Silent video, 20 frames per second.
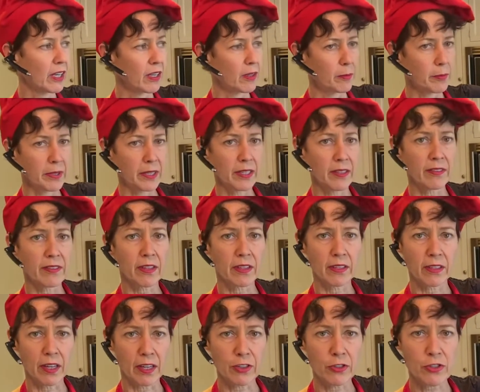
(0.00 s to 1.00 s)
Beans are
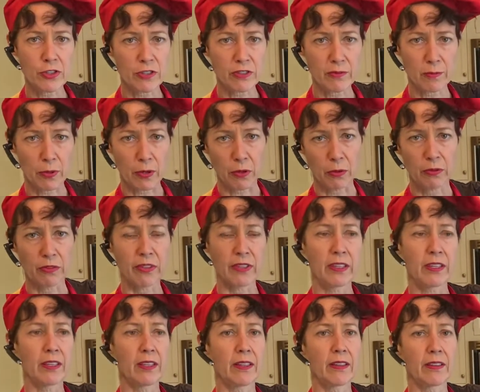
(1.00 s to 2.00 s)
not just
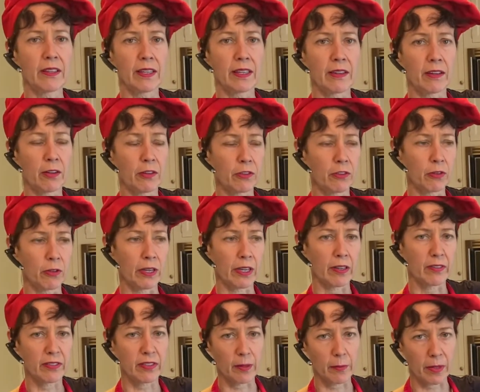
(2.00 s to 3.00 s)
protein. They also have
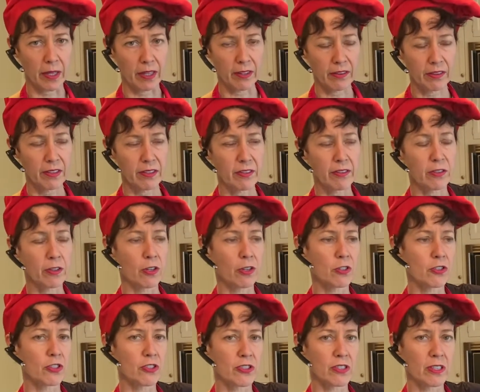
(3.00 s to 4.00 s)
some healthy
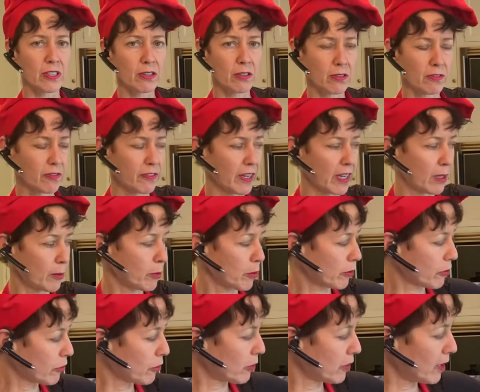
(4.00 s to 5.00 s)
starches and good fibers.
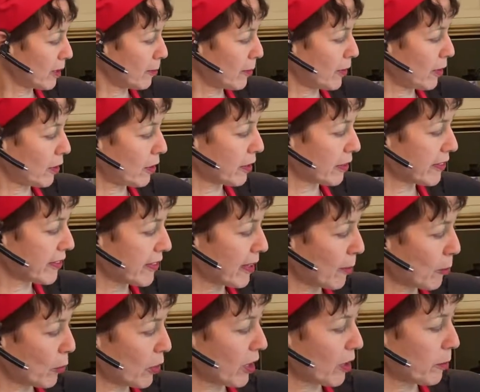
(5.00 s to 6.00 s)
So they belong
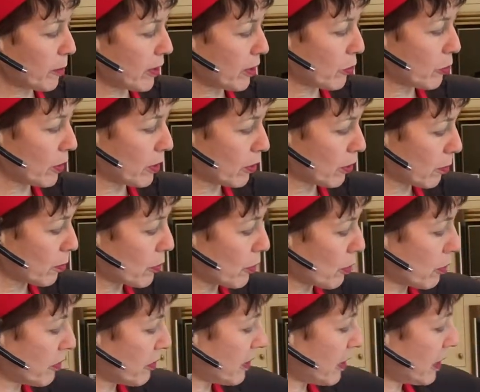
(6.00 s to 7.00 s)
somewhere between the
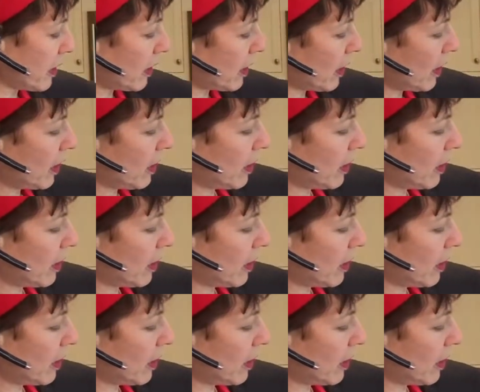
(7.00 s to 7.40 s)
protein